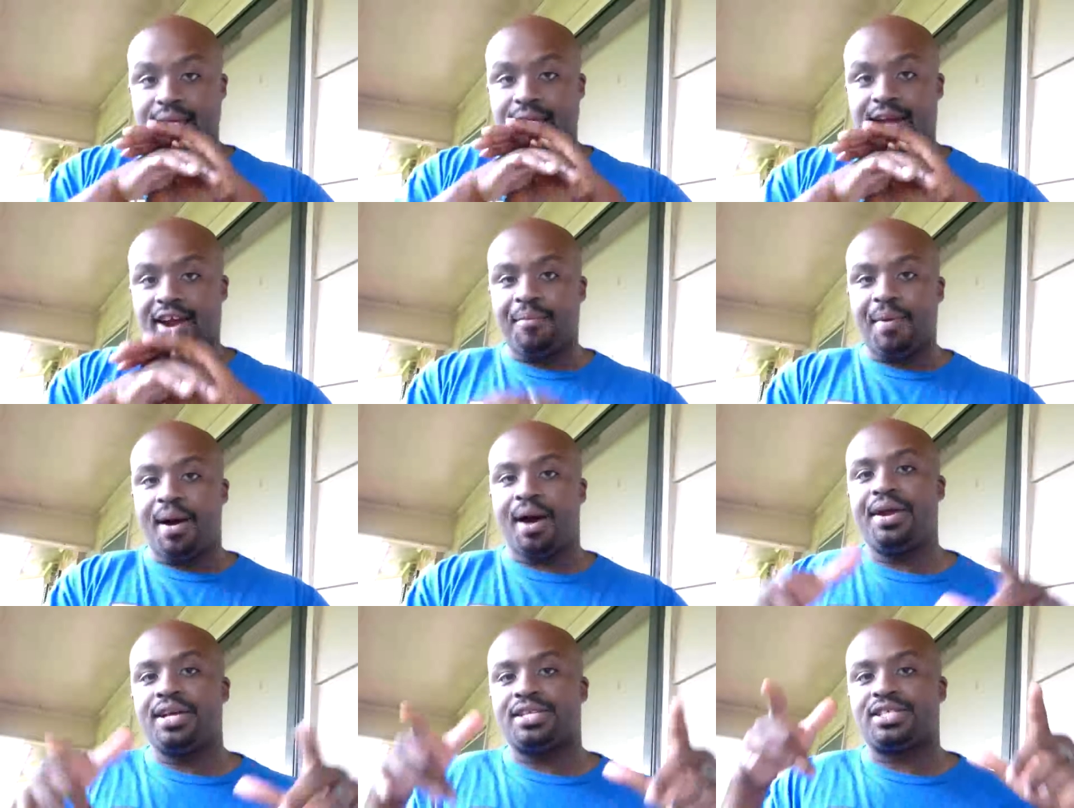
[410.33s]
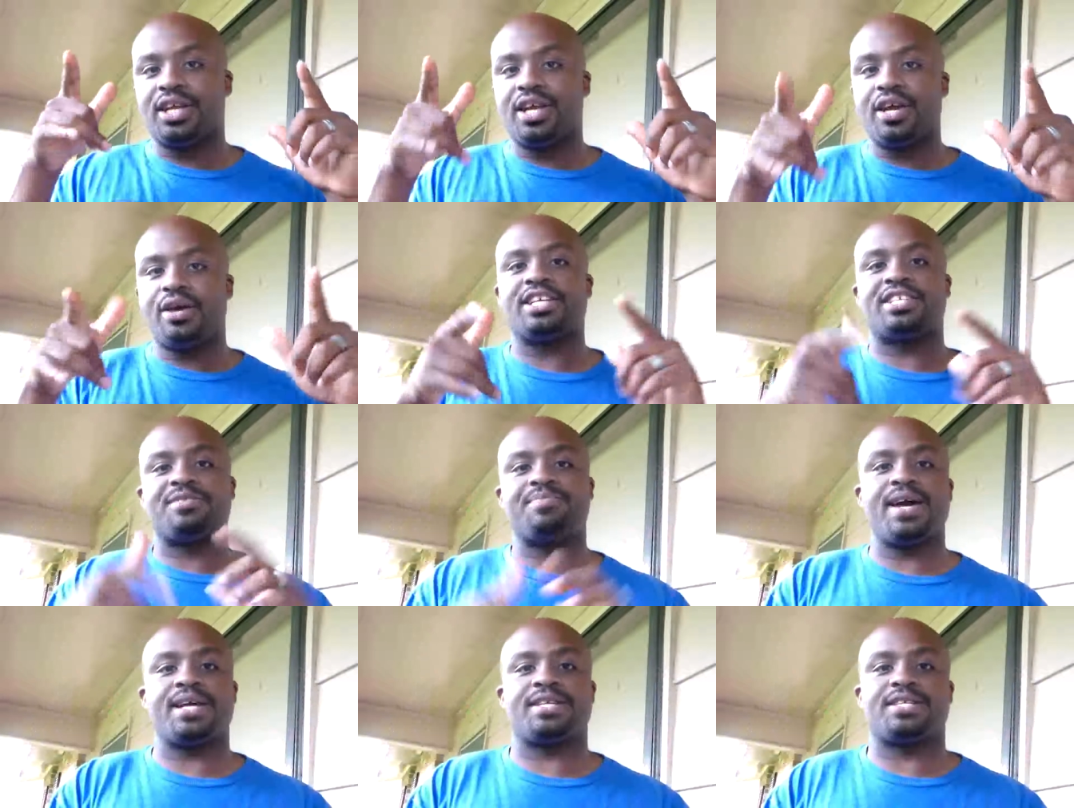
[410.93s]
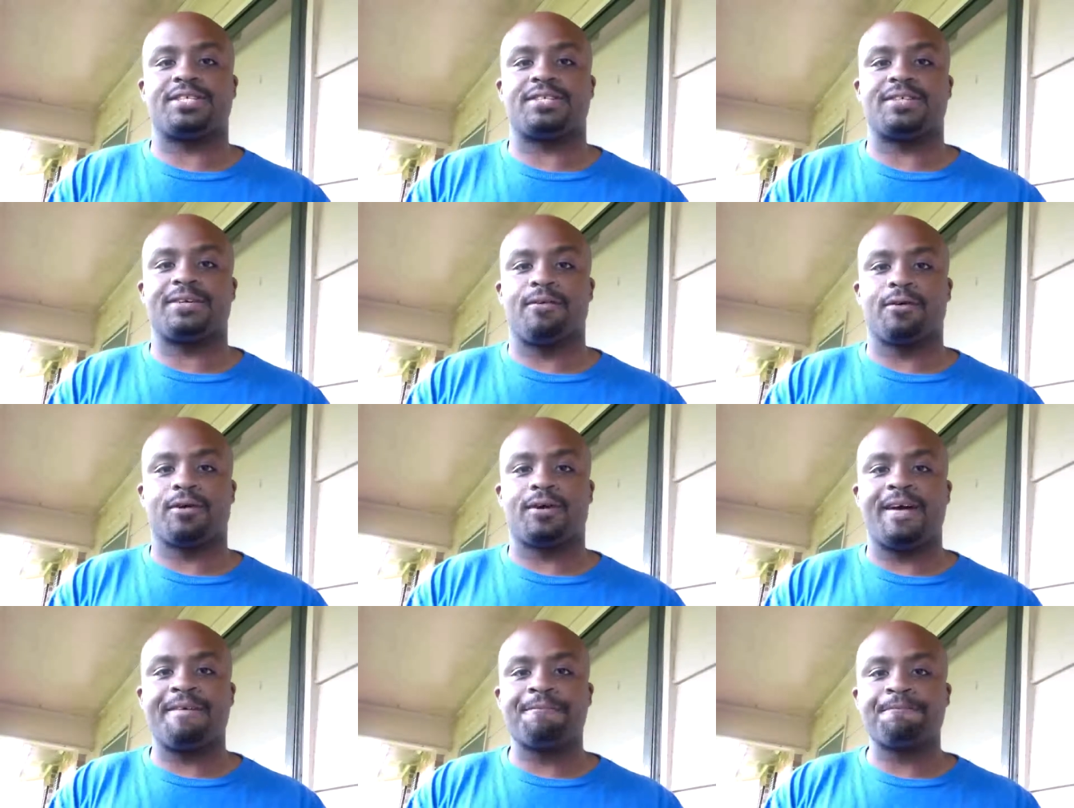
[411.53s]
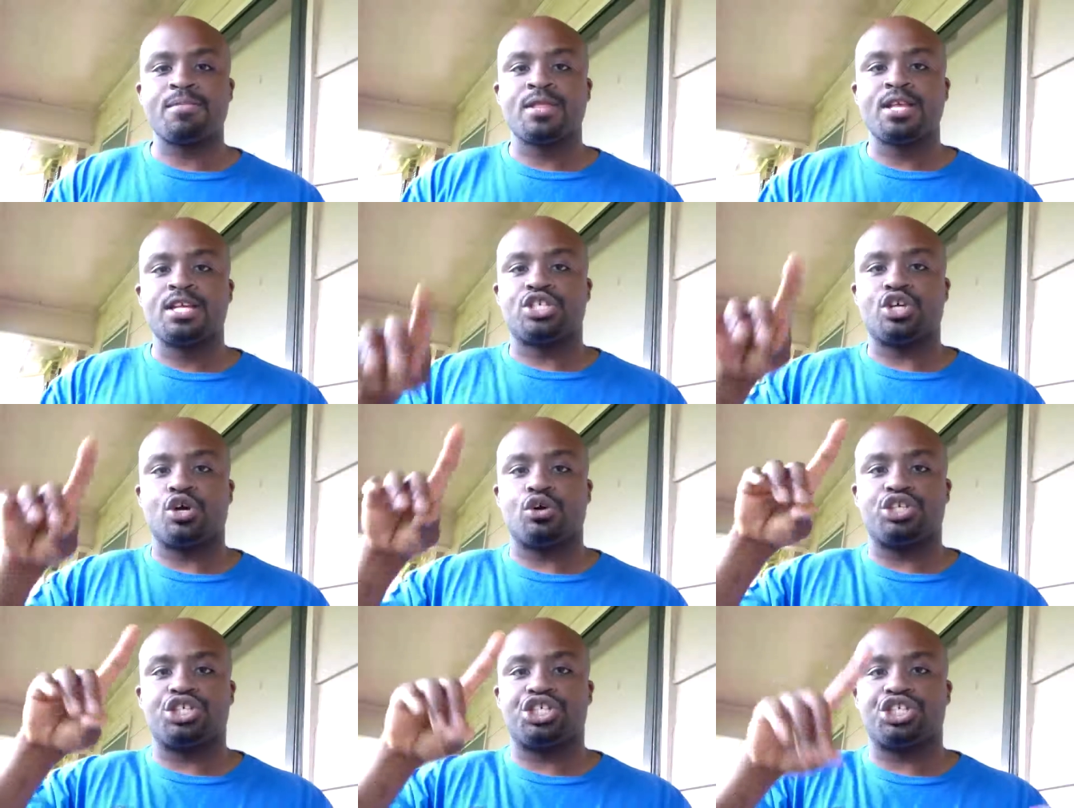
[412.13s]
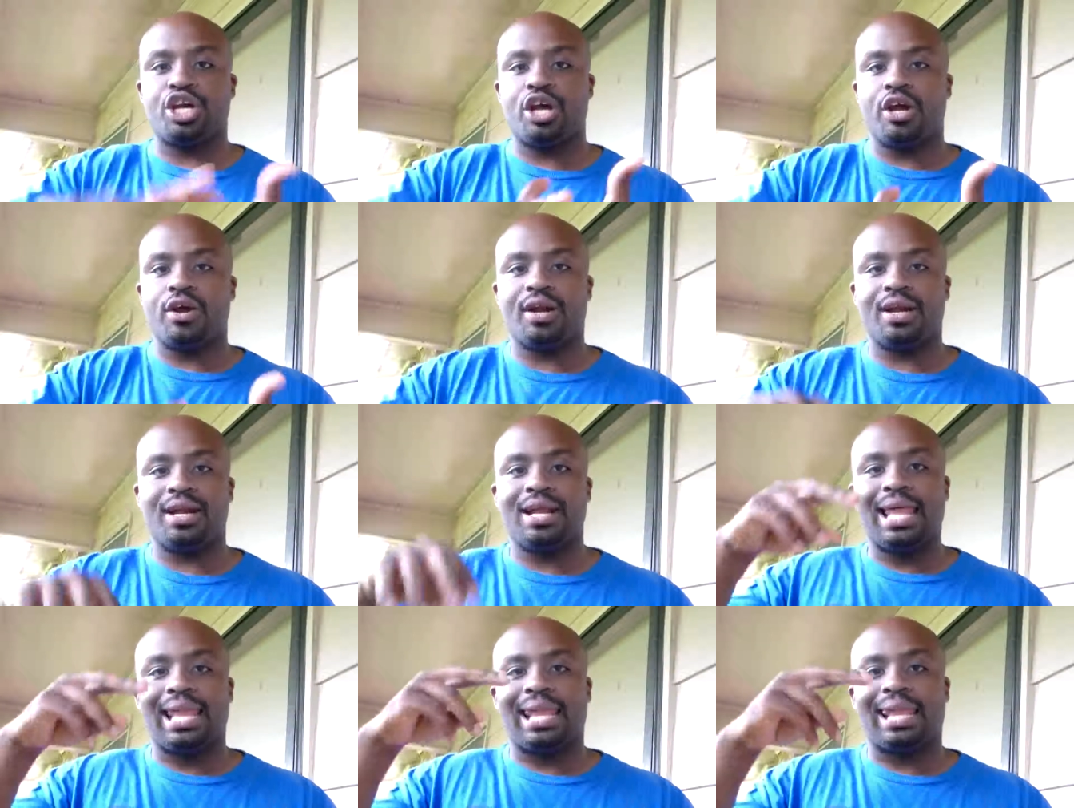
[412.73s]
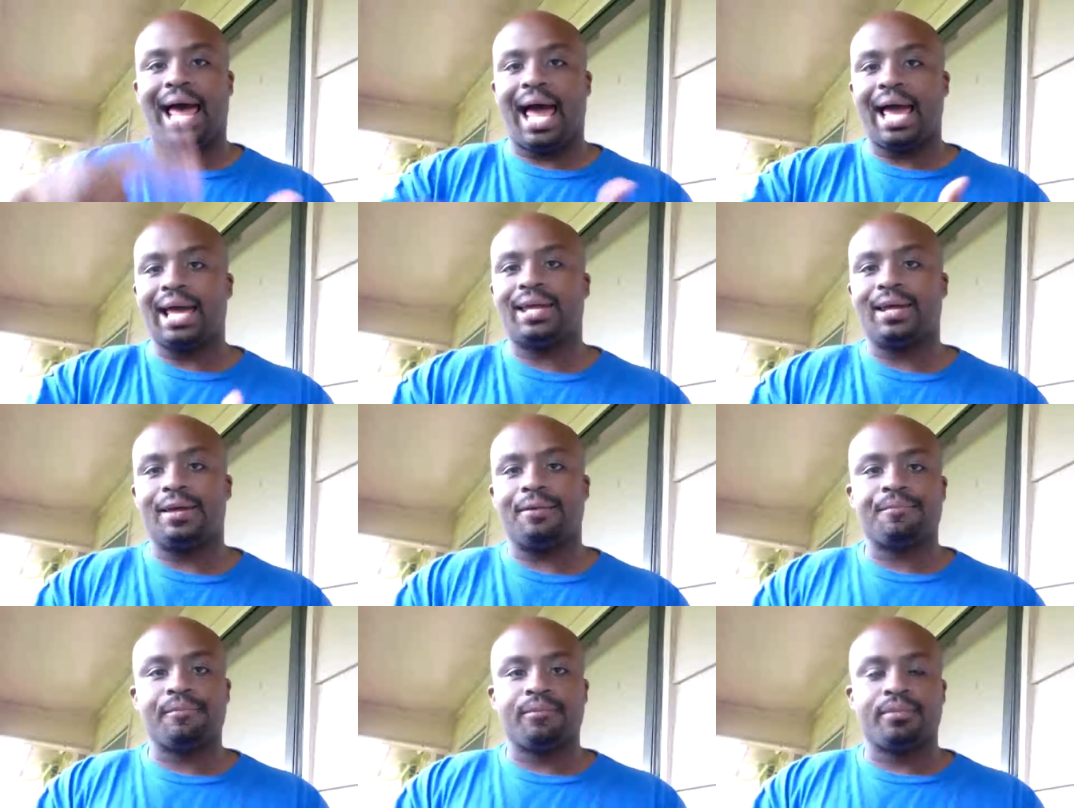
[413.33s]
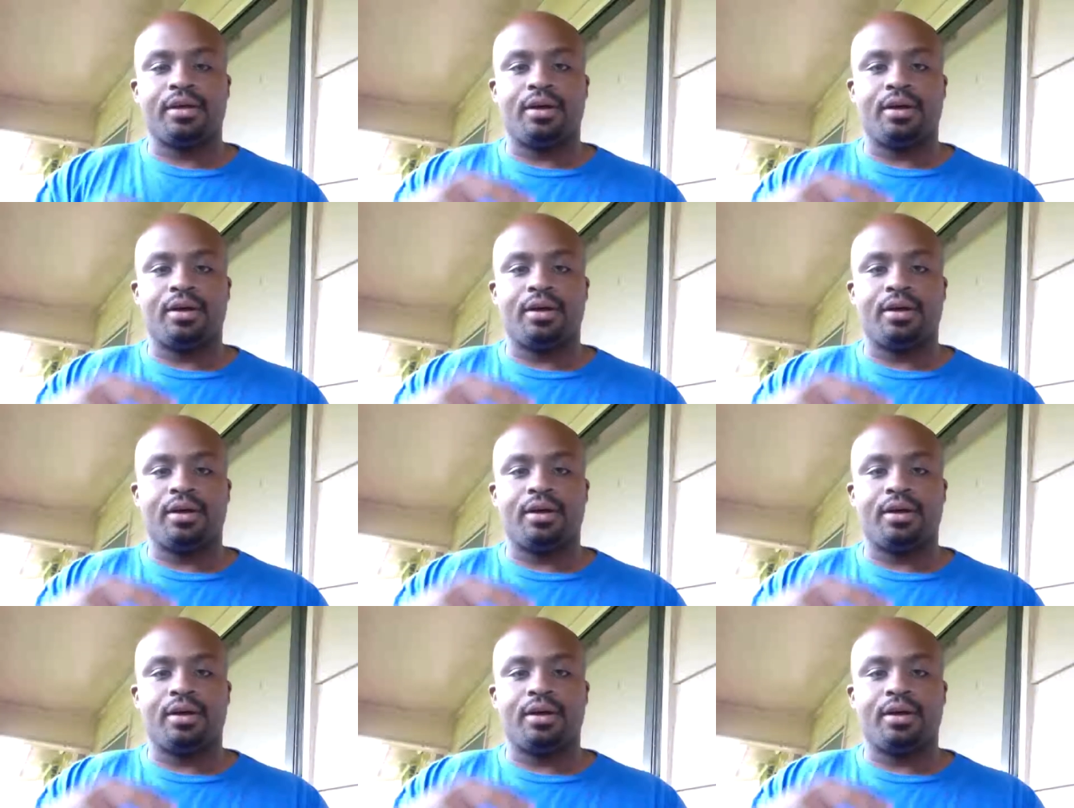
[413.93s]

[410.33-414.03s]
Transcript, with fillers: Everybody needs to hear this matches, okay? So share it, like it,